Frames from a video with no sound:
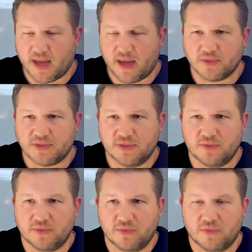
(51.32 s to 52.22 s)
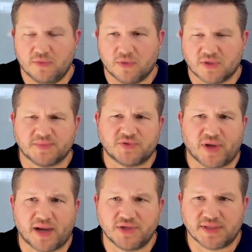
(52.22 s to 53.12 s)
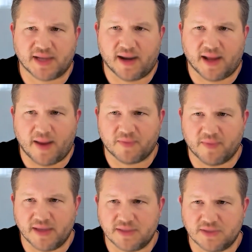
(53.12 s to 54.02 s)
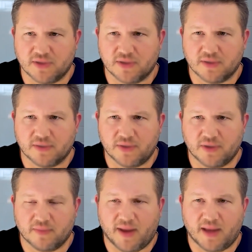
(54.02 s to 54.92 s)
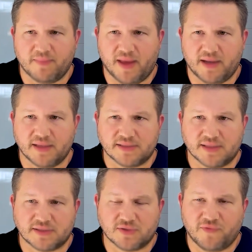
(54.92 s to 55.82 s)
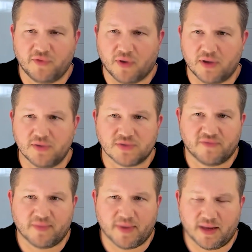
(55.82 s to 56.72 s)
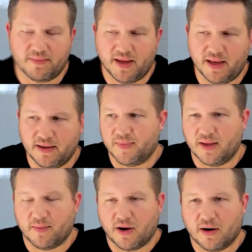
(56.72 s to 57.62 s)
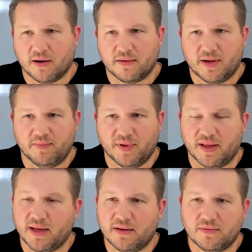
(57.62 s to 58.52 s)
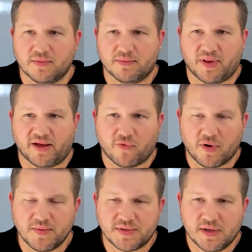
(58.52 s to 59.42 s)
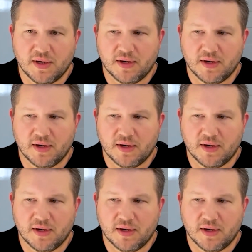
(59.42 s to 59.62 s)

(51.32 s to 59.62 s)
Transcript: some strategies on how to optimize your ModMed instance. So if you are a user of the ModMed EMR and billing platforms,